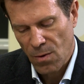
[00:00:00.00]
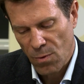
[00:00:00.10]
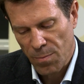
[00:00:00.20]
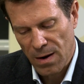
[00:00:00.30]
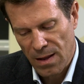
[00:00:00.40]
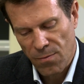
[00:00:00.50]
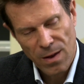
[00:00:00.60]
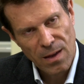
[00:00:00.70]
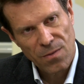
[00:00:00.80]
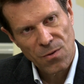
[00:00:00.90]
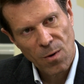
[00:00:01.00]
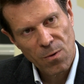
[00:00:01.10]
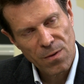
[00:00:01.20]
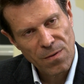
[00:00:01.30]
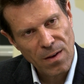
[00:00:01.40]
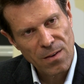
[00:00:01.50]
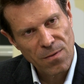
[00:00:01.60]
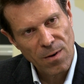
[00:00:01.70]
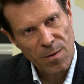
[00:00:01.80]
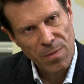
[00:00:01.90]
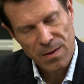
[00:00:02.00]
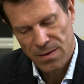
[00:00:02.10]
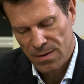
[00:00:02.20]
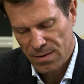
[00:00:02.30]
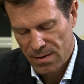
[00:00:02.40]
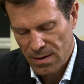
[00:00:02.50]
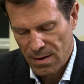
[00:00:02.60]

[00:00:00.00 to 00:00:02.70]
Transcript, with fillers: we believe we can double the size of our business